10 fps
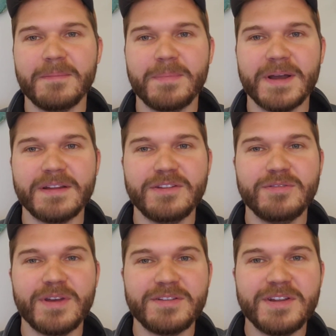But
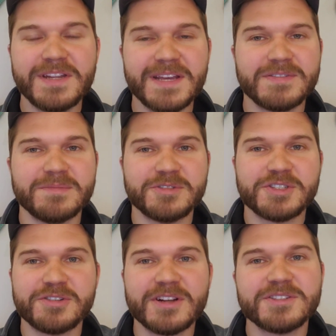you need to give some
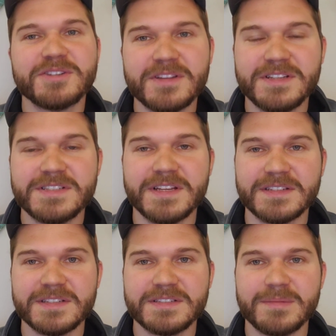structure to these
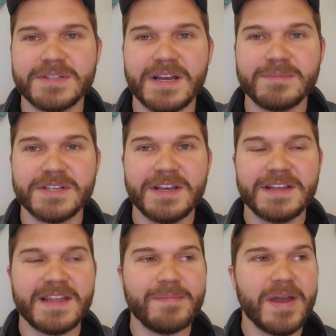things sometimes.
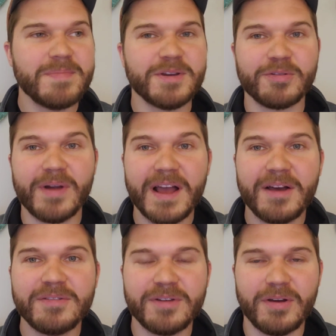They might be
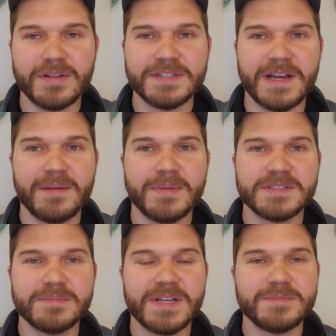around all the time, but
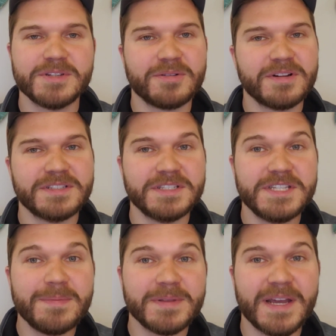sometimes in order to
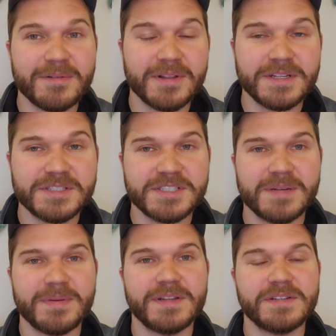deepen that
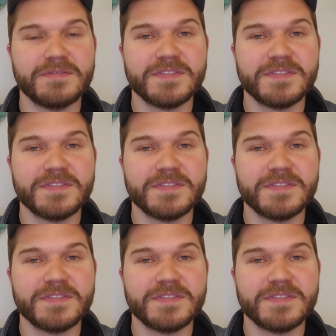relationship and to